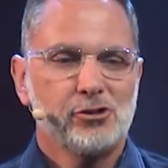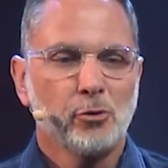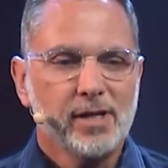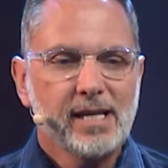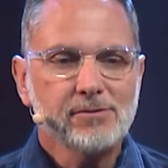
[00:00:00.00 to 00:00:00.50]

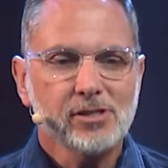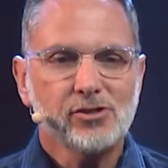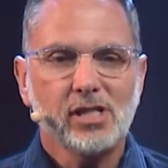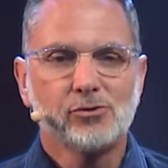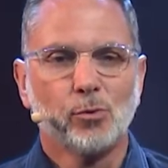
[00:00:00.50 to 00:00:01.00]
So he gives
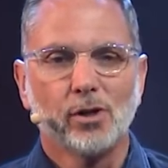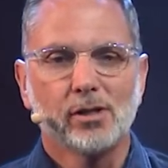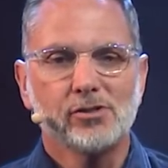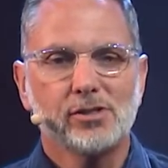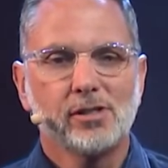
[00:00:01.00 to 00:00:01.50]
us these
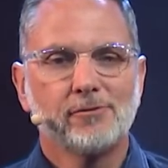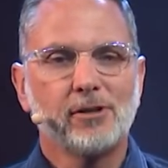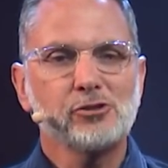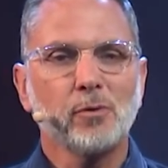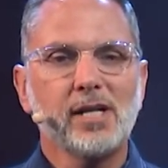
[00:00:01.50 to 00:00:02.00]
words. The
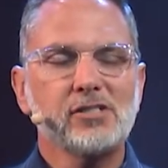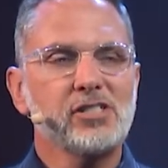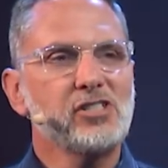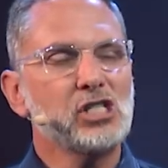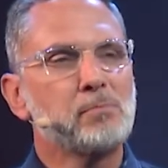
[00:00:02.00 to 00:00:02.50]
first one is,
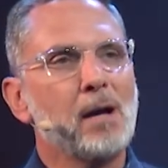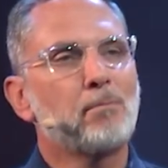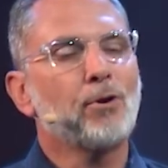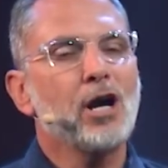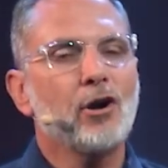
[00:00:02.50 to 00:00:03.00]
he says, by
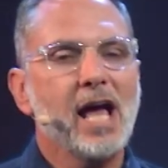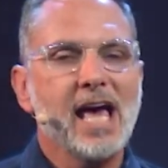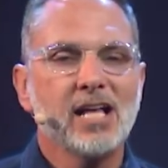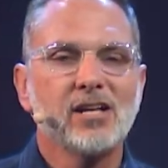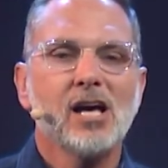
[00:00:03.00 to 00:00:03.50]
prayer
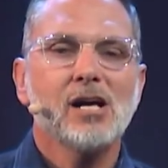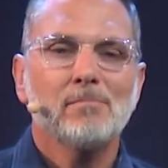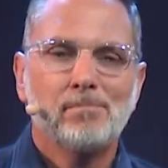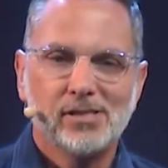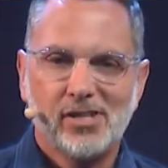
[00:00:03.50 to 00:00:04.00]
and
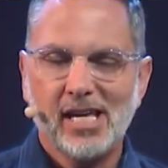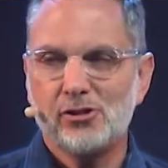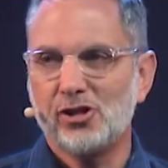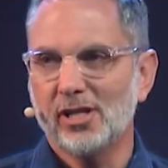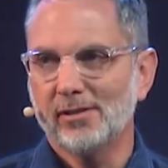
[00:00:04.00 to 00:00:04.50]

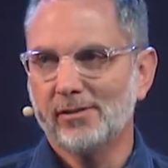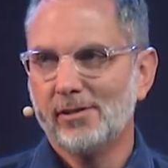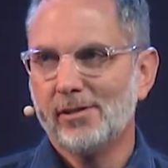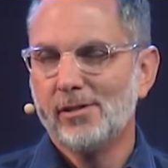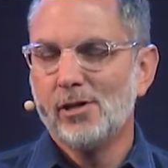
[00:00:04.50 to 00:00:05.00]
petition,
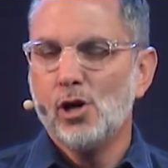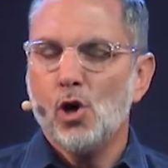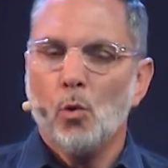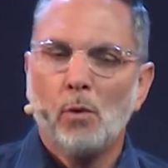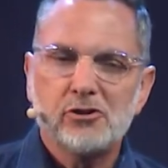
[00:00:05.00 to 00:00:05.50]

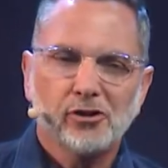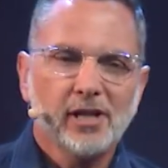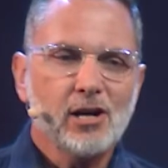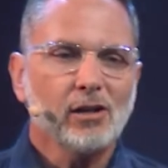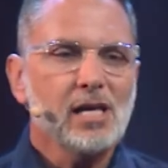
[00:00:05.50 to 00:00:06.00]
which
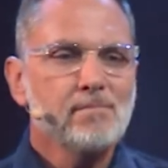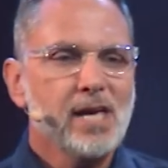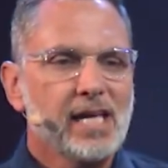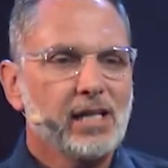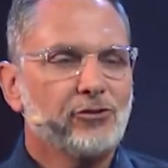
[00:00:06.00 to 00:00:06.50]
literally
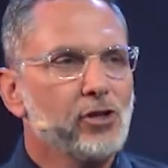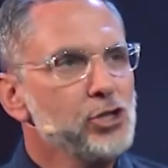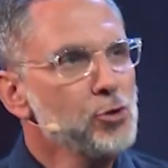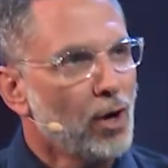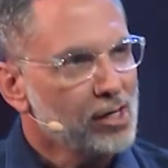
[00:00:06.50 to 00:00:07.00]
means
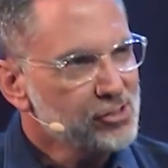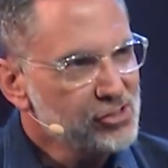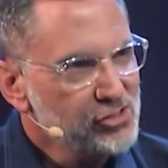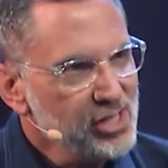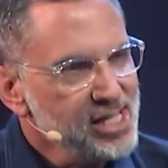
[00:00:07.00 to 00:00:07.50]
you are
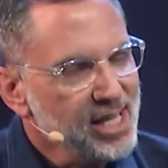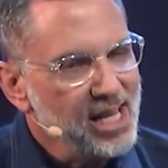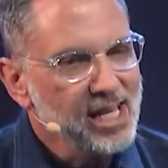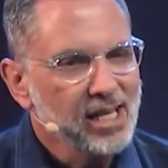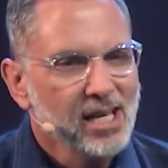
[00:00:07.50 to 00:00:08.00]

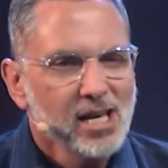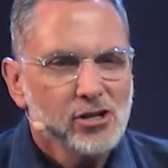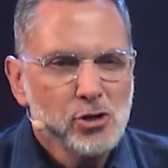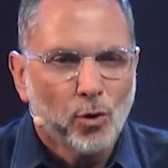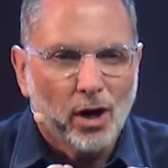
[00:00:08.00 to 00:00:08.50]
seeking,
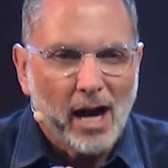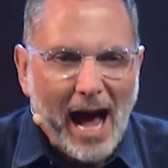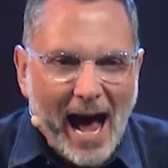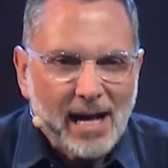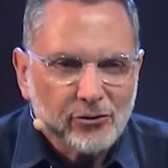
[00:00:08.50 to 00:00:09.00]
you are
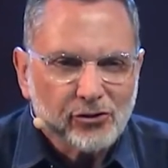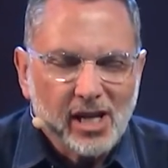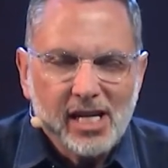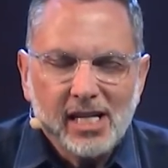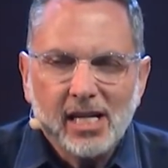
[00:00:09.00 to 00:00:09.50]

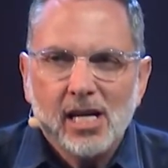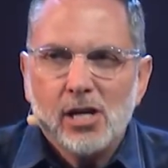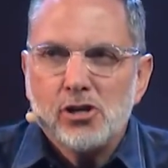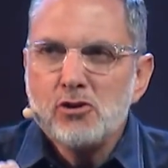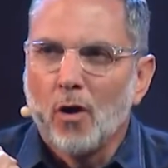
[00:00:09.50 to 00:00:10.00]
asking,
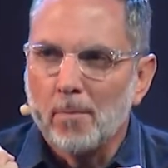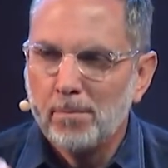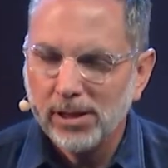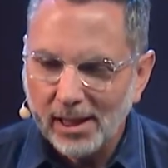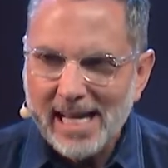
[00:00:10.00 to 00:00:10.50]
you are
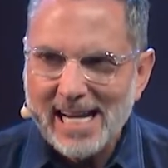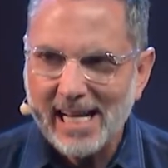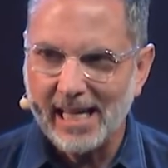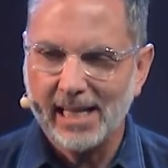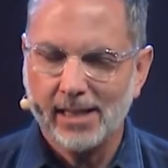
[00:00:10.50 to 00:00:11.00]

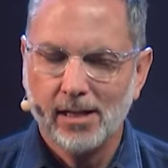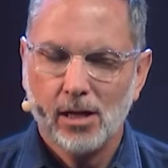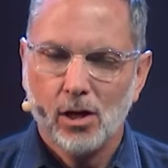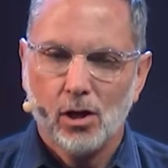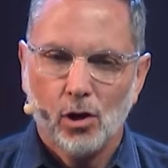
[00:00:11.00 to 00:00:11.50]
pleading
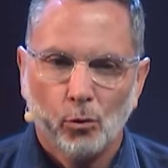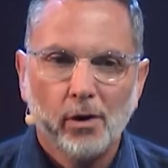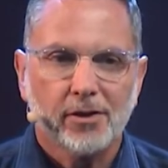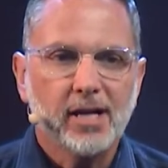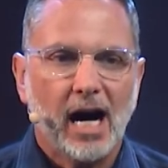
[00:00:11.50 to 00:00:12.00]

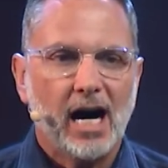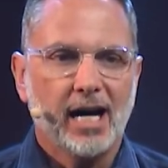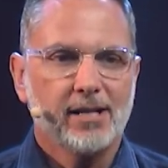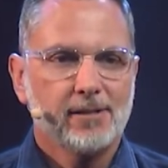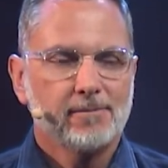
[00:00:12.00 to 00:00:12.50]
with God.